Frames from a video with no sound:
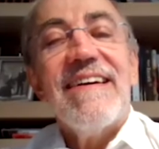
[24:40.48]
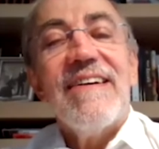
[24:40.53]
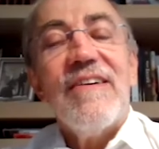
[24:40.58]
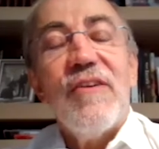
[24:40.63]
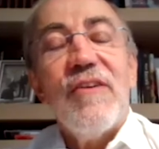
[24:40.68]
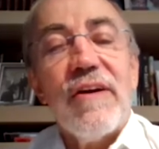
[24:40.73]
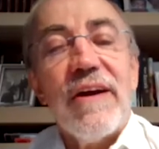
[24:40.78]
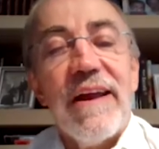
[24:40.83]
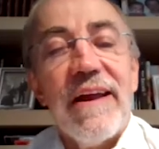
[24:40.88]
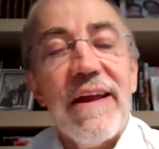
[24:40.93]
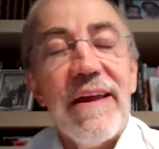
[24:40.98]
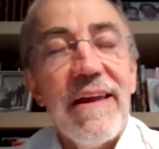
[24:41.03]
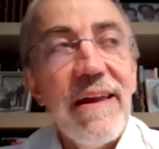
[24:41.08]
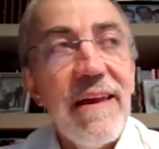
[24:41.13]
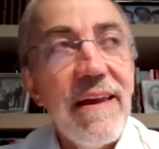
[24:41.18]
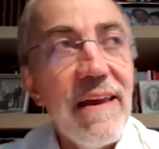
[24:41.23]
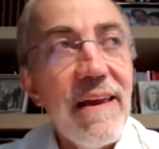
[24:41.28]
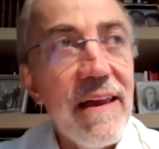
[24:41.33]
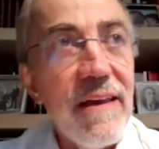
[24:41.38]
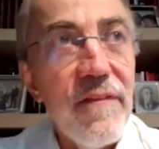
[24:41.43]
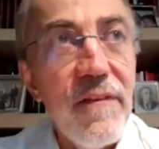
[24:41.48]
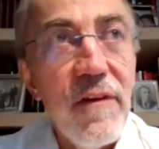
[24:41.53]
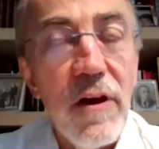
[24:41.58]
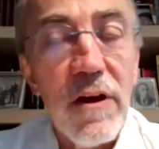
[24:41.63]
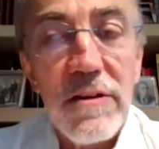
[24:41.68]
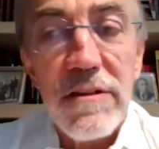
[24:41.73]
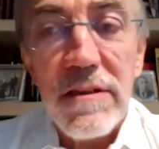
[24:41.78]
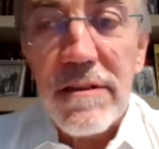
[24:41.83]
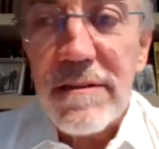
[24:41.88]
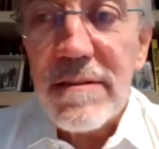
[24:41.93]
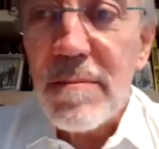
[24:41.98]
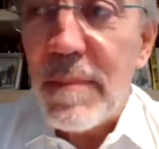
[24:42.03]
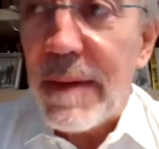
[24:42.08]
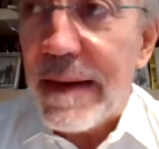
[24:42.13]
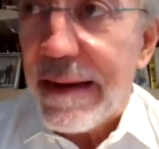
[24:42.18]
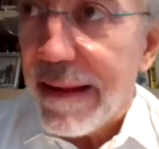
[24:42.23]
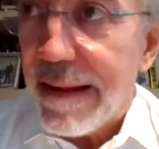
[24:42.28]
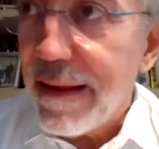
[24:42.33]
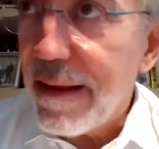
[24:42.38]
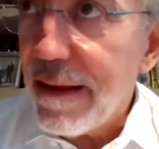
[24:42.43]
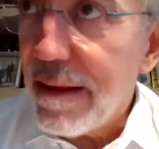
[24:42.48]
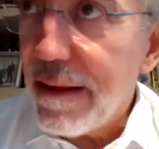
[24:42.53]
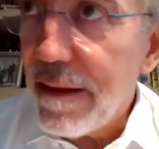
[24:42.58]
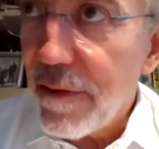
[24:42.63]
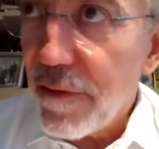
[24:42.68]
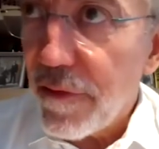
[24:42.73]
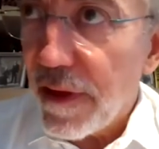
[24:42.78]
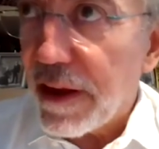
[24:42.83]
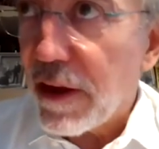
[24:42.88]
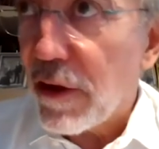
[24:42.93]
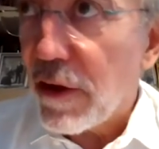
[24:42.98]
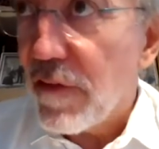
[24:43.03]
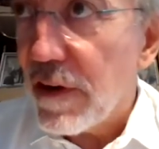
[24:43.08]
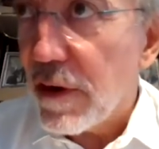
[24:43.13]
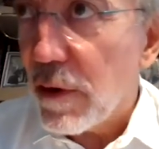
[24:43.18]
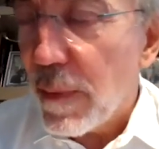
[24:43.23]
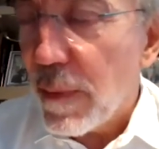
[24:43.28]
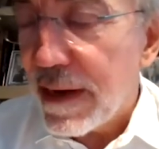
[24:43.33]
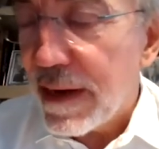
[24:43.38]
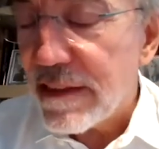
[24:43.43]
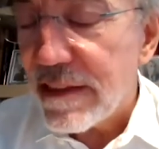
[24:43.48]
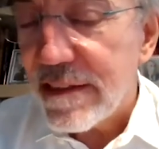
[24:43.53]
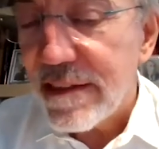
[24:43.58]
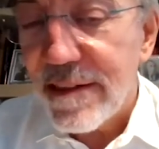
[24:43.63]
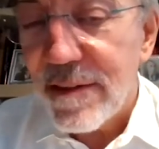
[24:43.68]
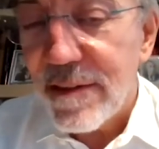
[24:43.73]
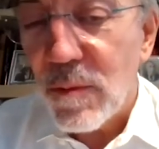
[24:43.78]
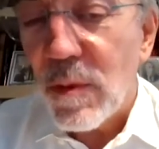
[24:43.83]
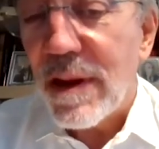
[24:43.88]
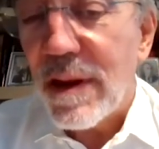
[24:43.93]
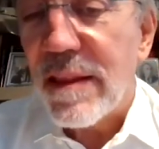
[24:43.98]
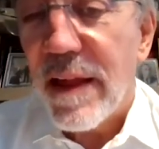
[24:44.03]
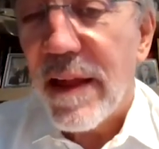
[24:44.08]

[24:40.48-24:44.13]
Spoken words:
Okay, if not, Marie, thank you very much. Well done.